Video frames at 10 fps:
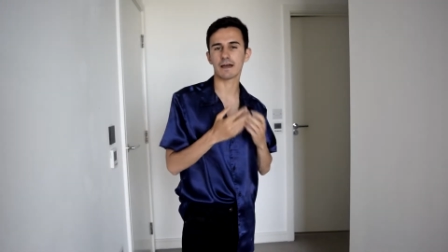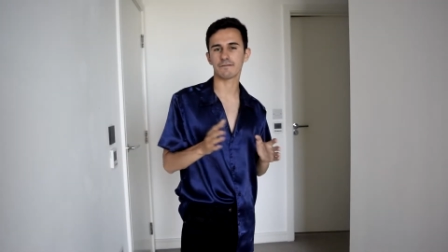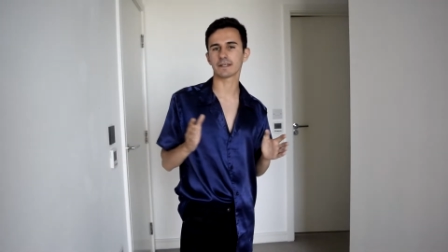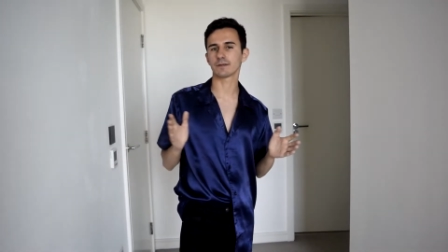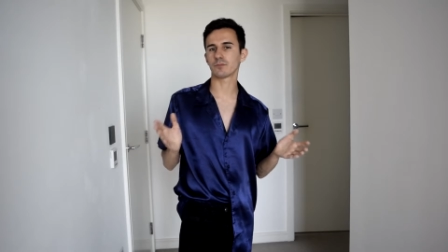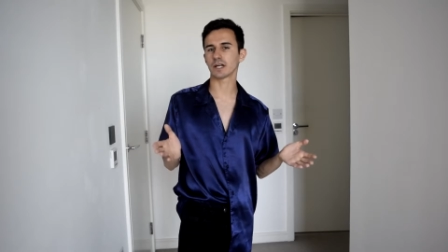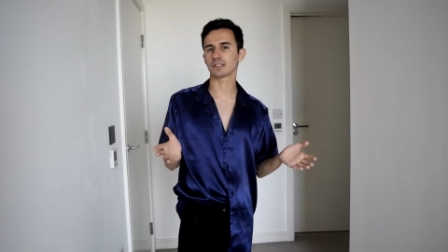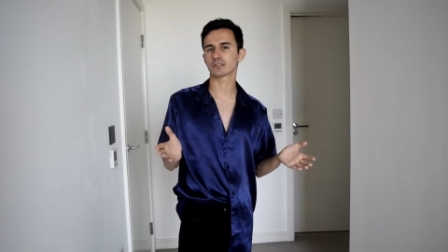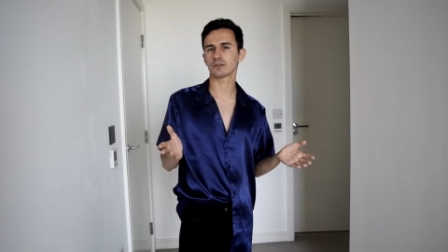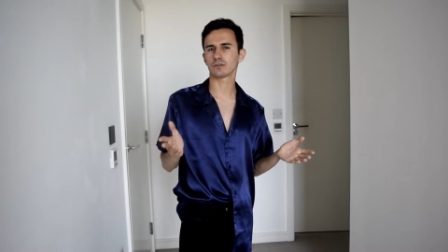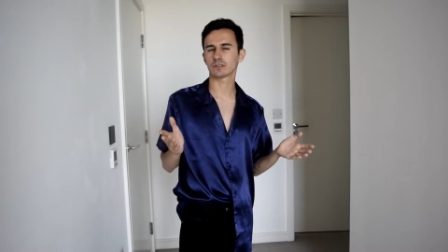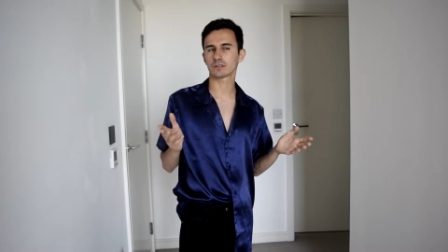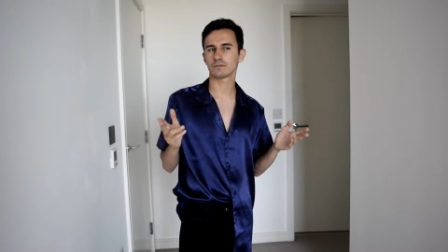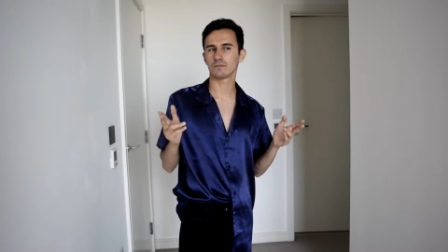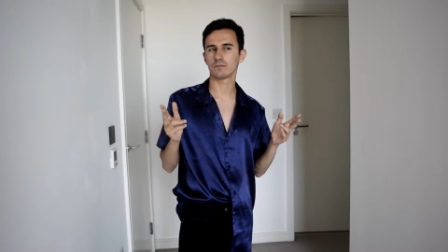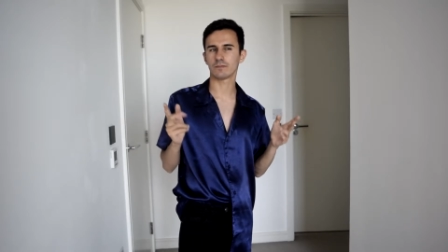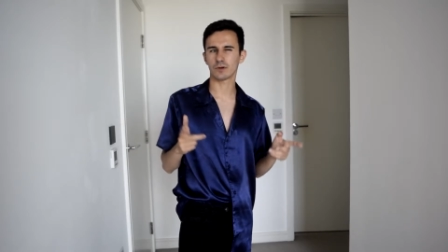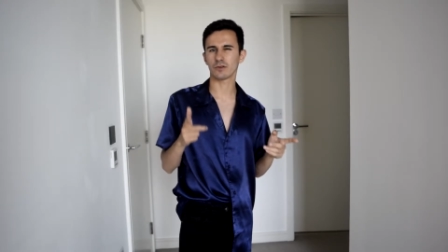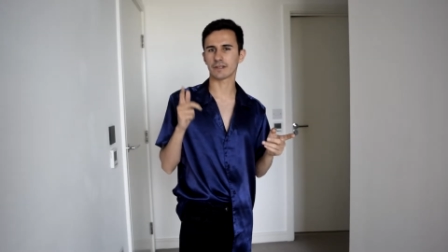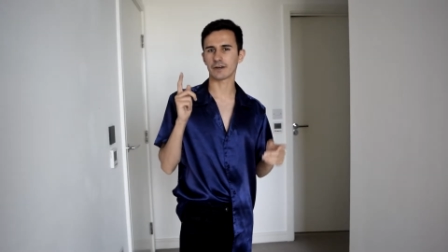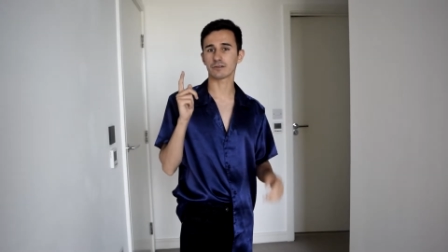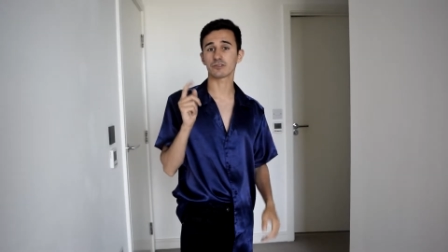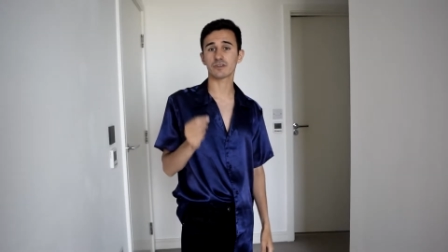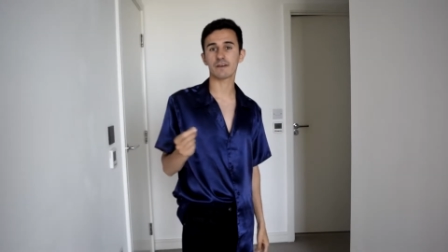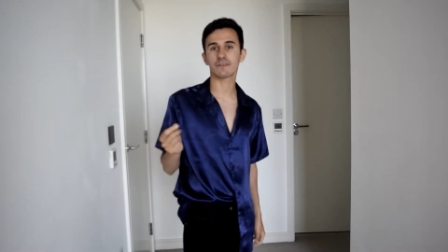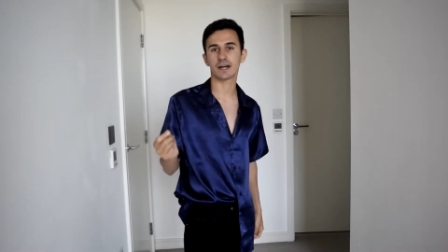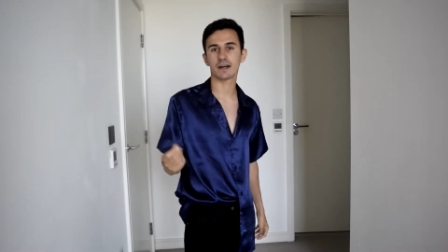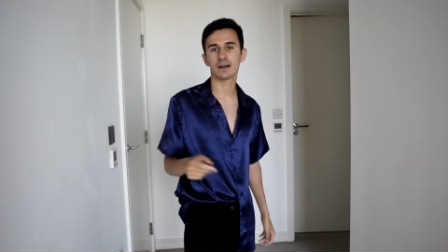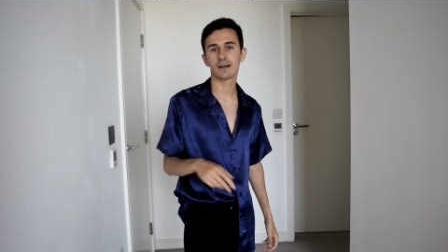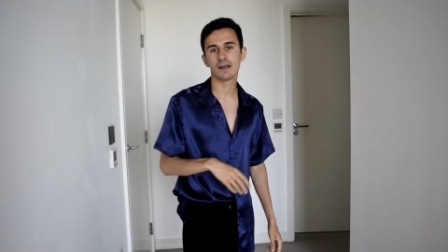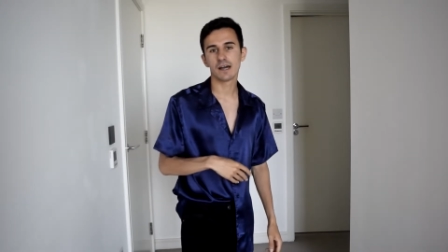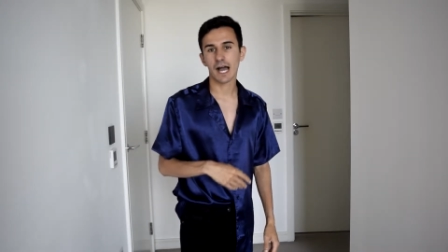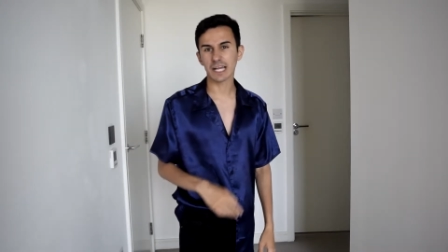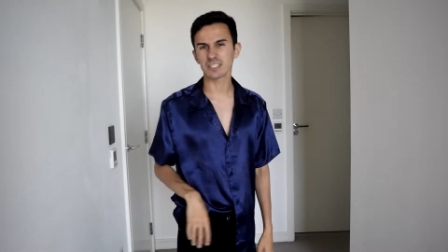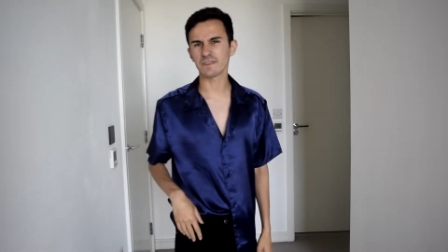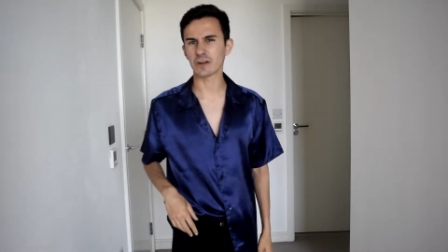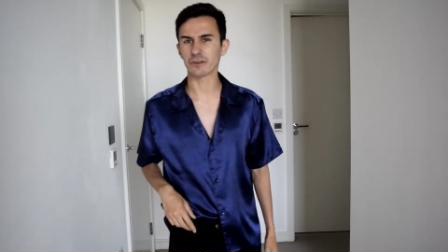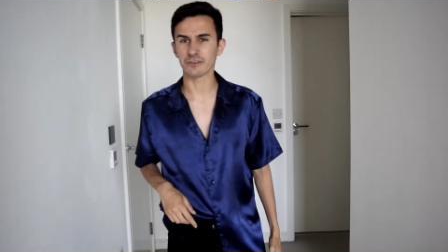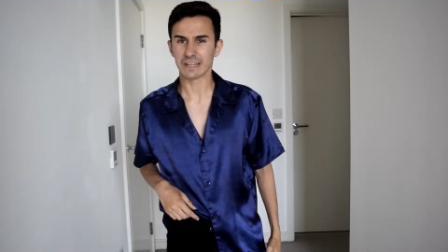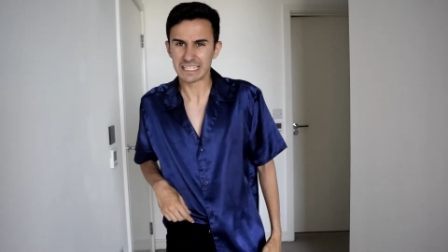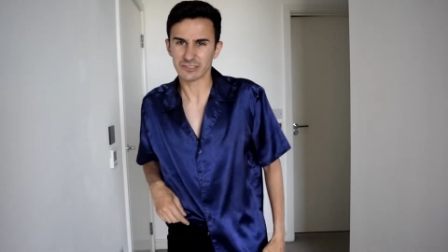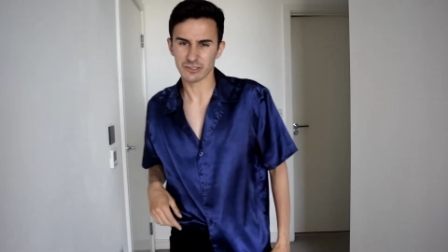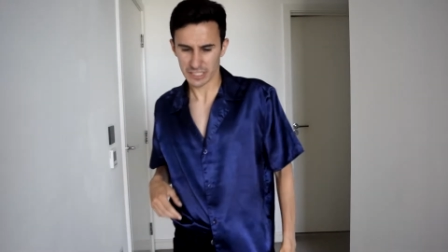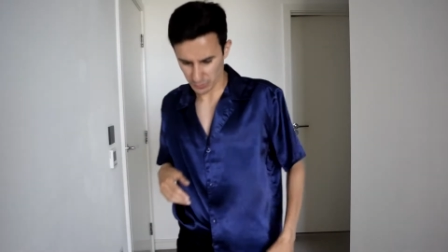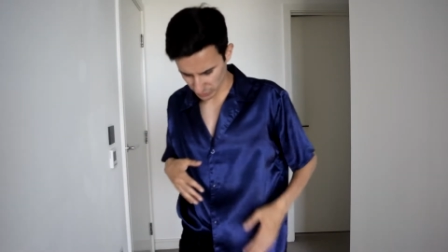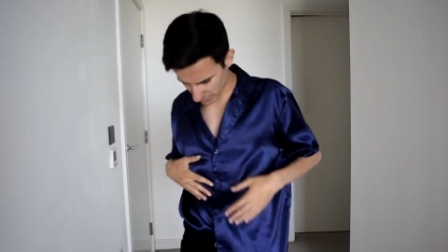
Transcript: I think the brand is called Bolonaro Trevor. I actually found it on ASOS and it was